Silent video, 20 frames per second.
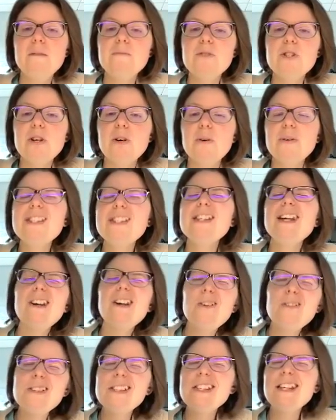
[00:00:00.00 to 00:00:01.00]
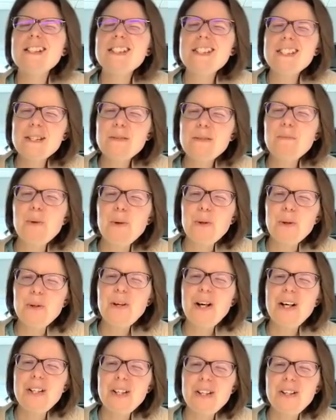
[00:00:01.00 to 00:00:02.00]
So it's not always that simple.
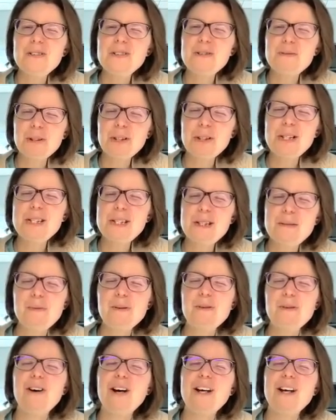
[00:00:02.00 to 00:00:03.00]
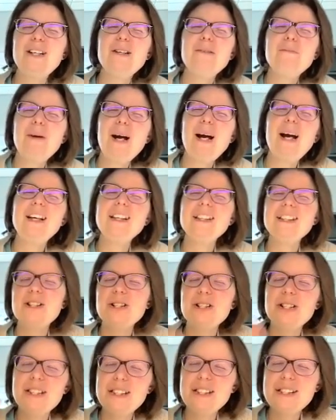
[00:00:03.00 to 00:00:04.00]
I know it's really simplified in
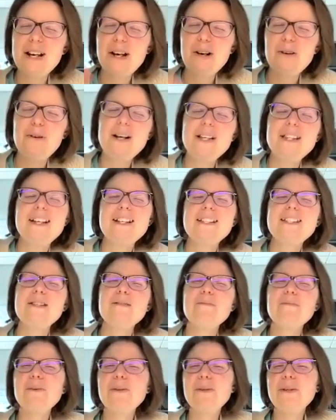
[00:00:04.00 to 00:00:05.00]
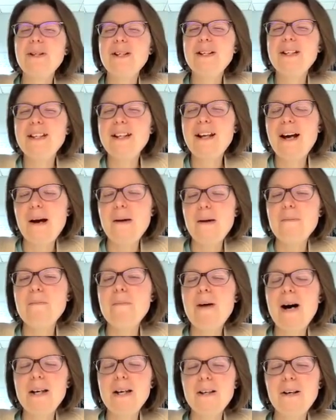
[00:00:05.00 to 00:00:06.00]
biology. It's not quite that simple in
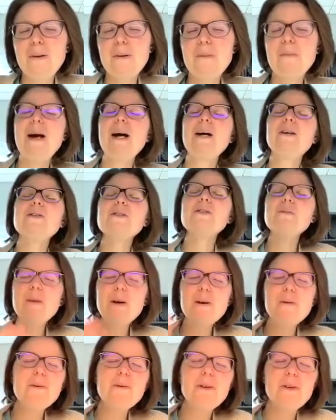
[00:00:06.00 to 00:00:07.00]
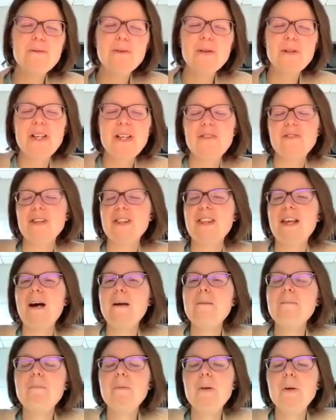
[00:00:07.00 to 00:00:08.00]
eye color patterns, but we'll give it
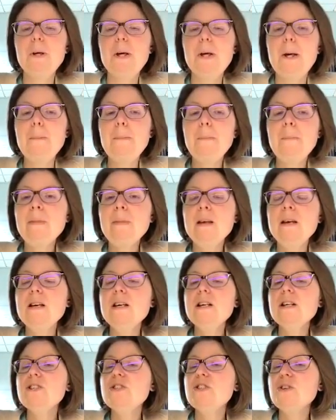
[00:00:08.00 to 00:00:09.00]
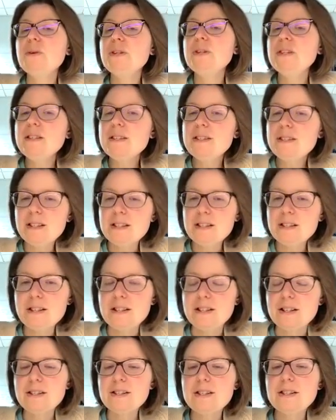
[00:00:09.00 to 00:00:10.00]
that. Okay. So in this
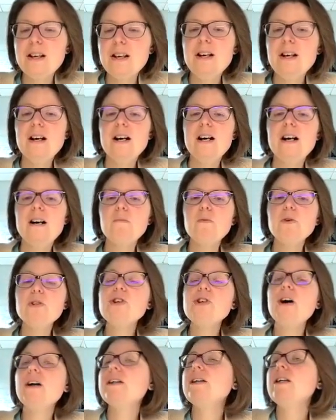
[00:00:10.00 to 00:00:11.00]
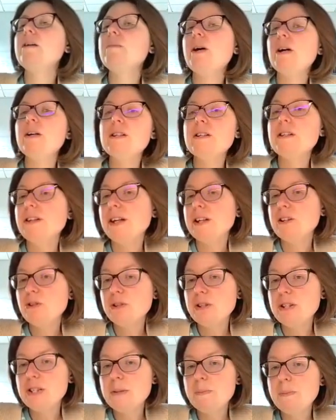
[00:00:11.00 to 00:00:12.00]
instance, we're talking about
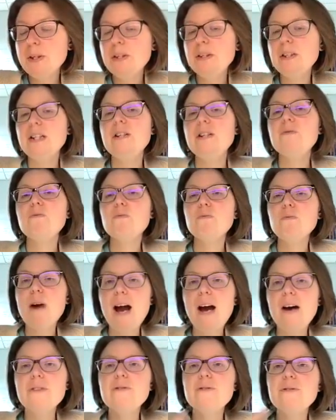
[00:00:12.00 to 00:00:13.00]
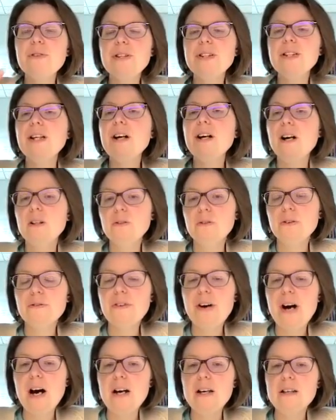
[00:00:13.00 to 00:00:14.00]
intellectual disability rather than the color of
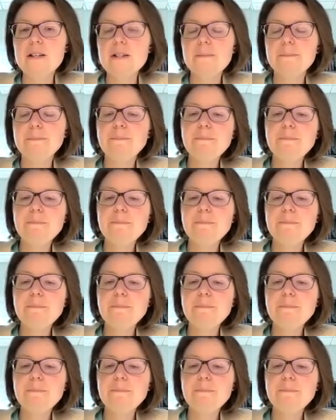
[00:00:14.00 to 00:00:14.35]
eyes.